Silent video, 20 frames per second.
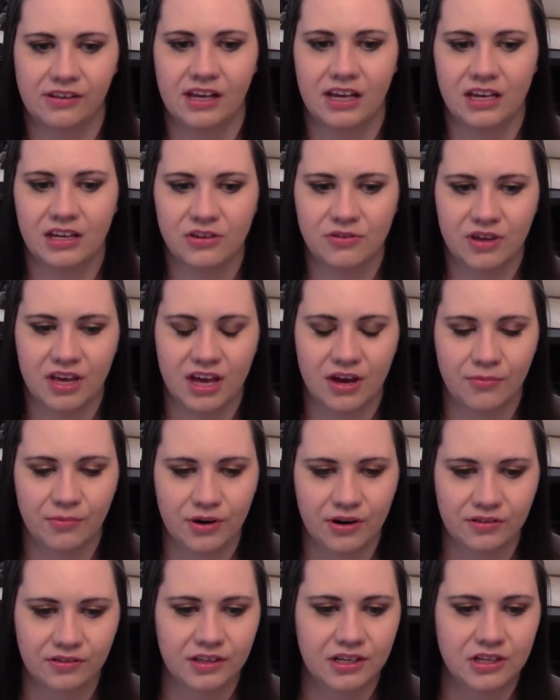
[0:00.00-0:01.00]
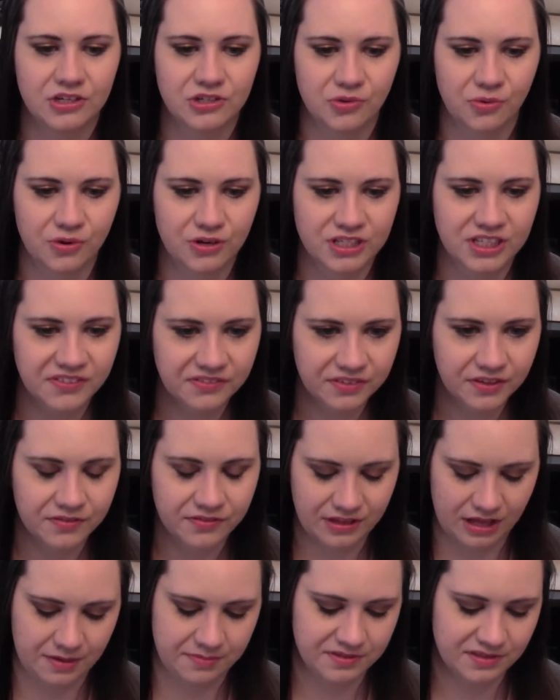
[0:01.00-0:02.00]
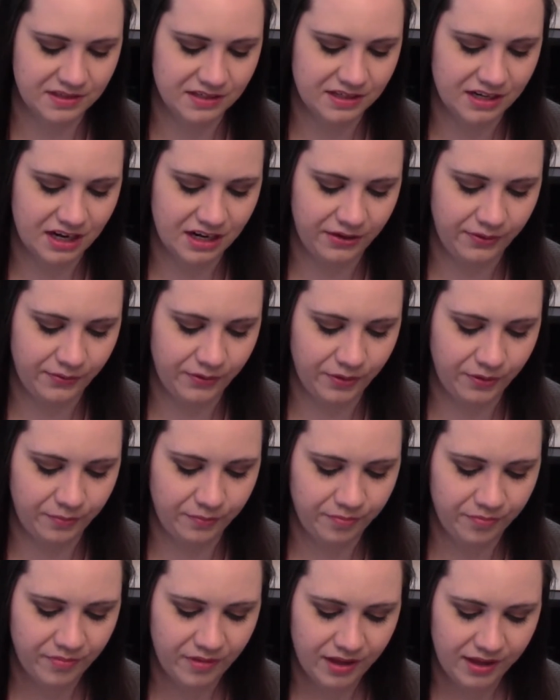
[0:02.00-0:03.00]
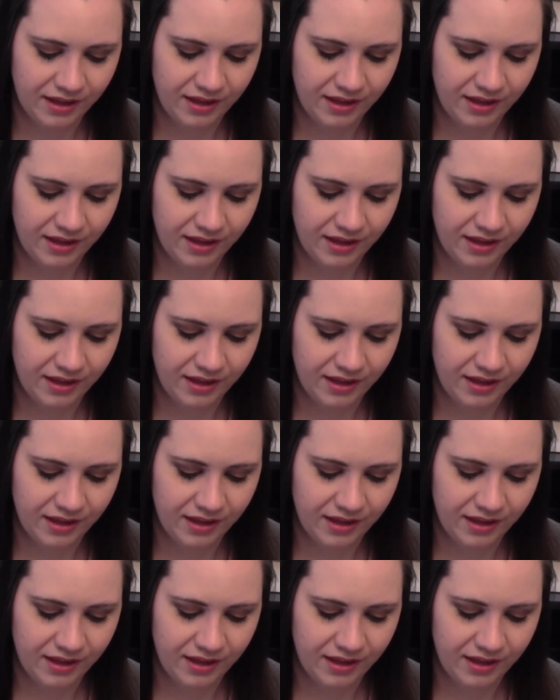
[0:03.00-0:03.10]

Like you can't wear like shorts and flip-flops in the dining room.